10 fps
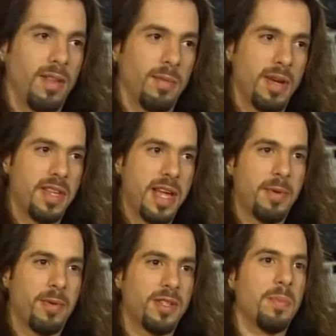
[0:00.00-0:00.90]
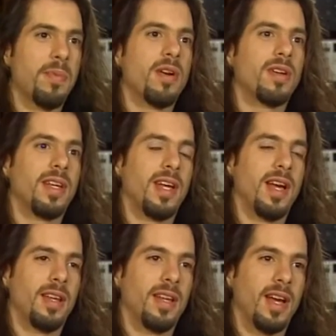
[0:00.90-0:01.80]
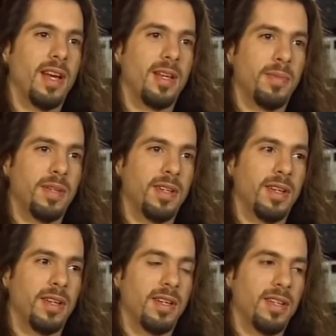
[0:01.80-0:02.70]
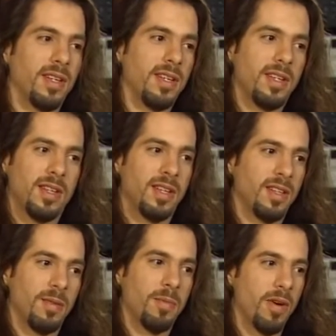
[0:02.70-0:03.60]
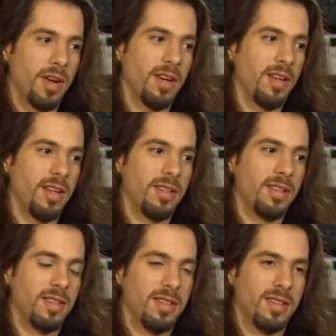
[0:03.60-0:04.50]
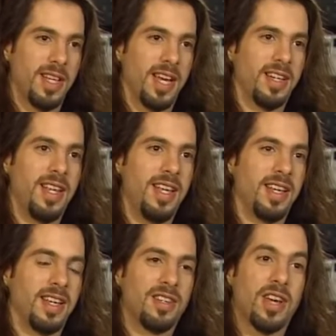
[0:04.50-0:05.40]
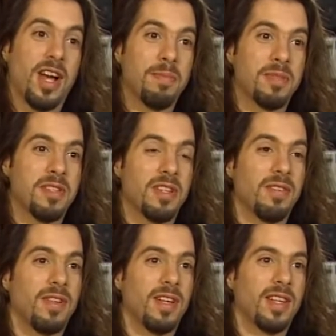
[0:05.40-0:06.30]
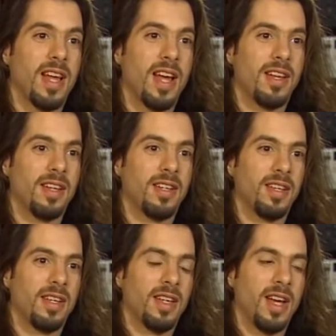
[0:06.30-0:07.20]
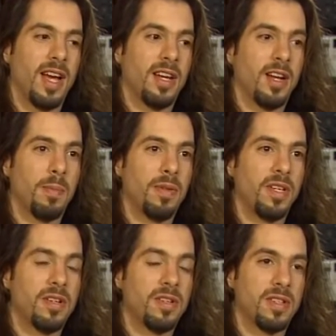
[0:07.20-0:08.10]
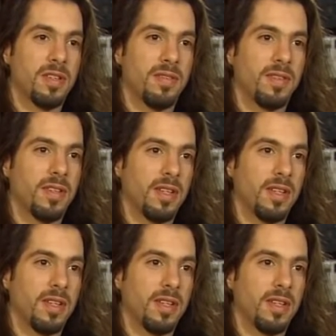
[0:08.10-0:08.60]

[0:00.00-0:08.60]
By the time I went to Berkeley, I had been working on technique and chops and stuff like that, and I had a couple of years of